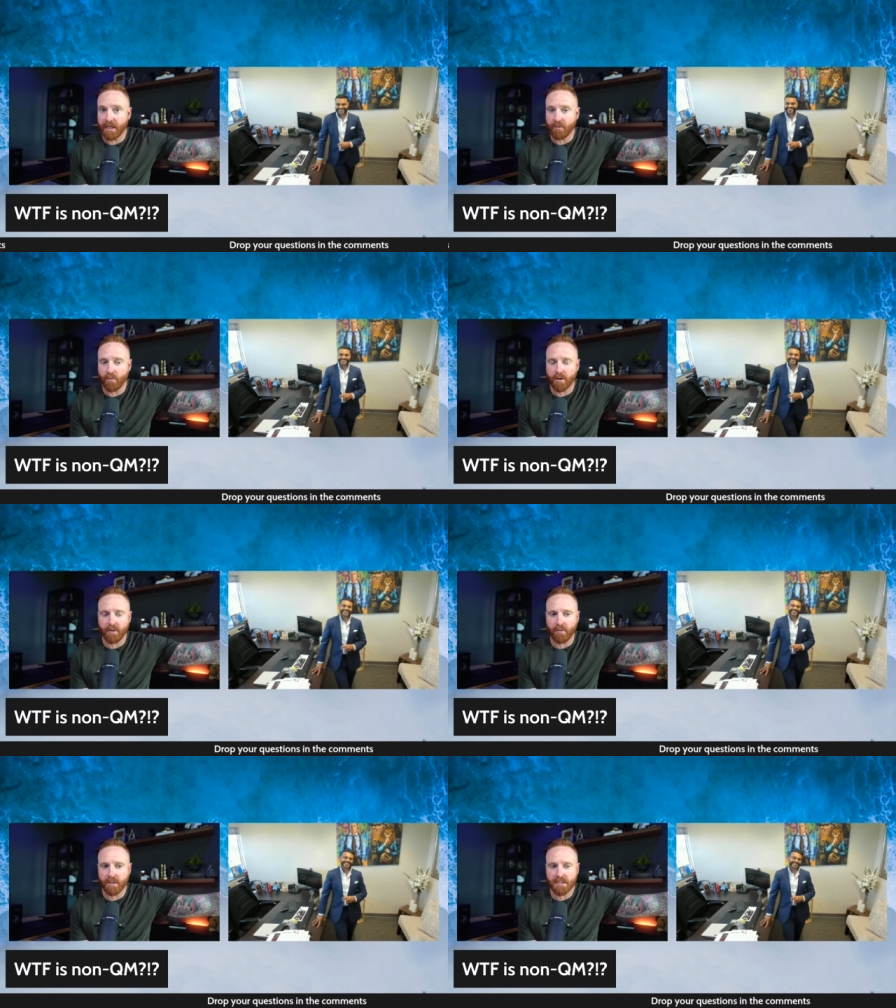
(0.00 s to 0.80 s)
Like, where
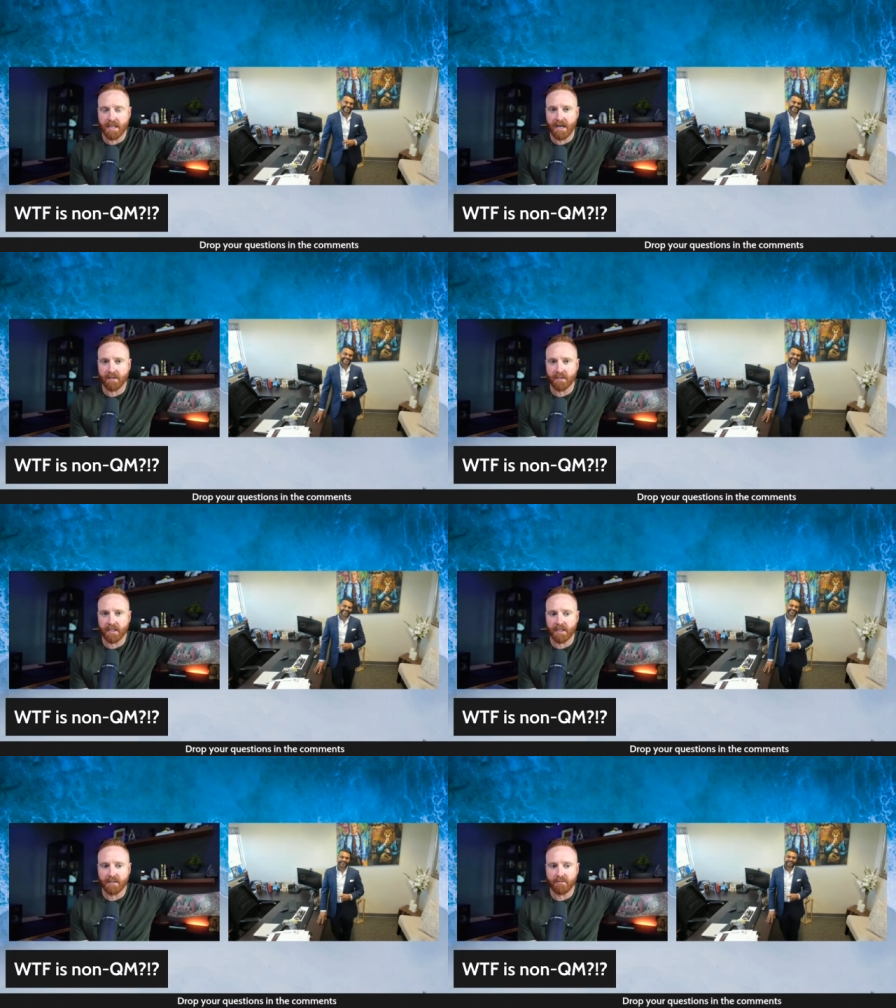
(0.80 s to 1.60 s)
what does that look
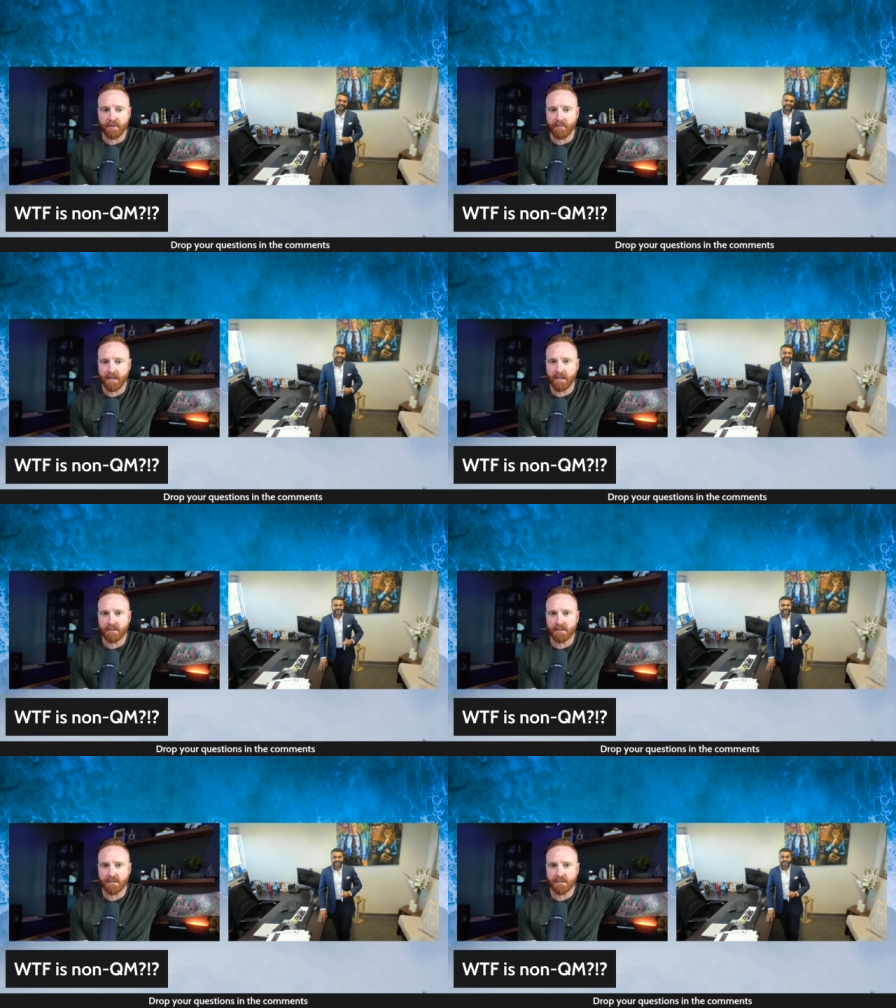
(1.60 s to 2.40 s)
like? And I mean, I
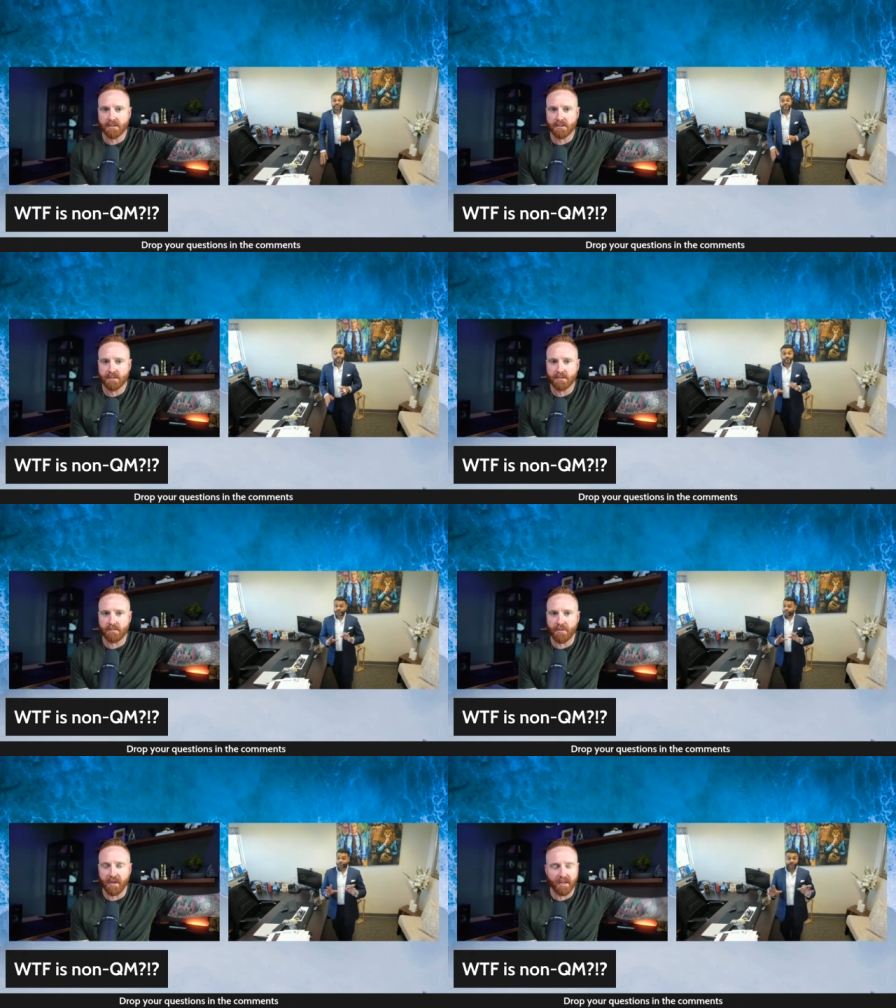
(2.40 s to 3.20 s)
just
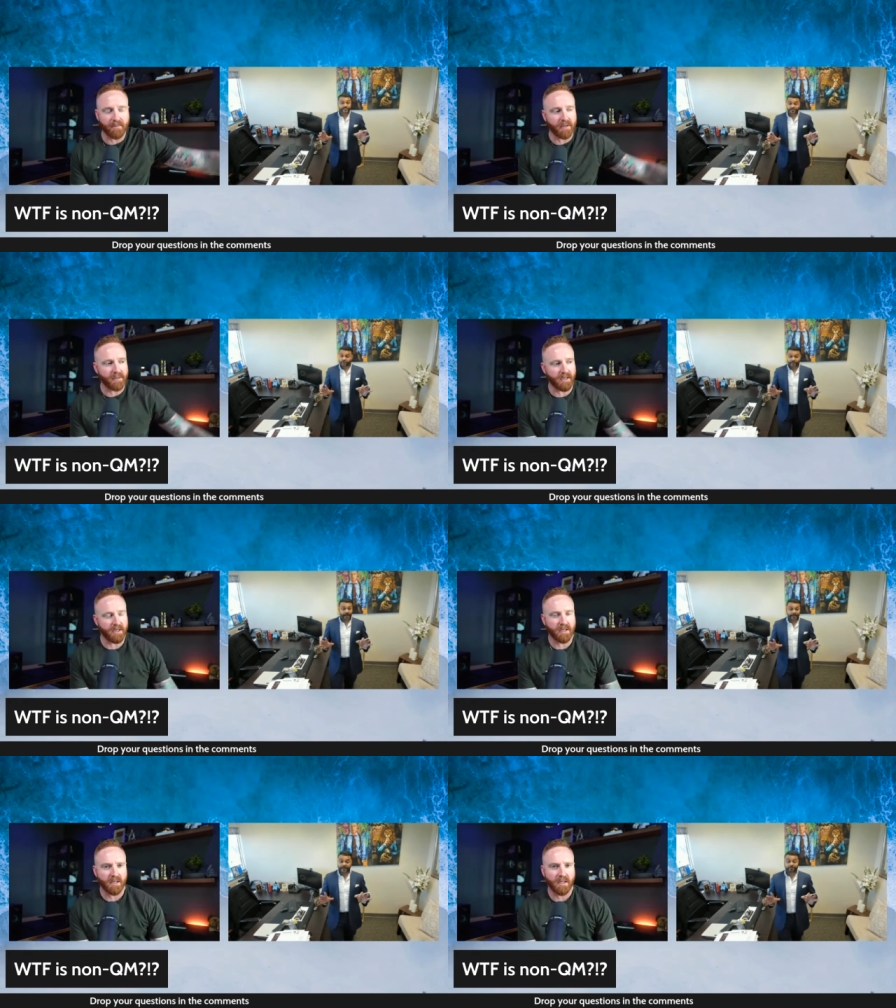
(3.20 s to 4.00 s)
I'm so thinking this, about no, that.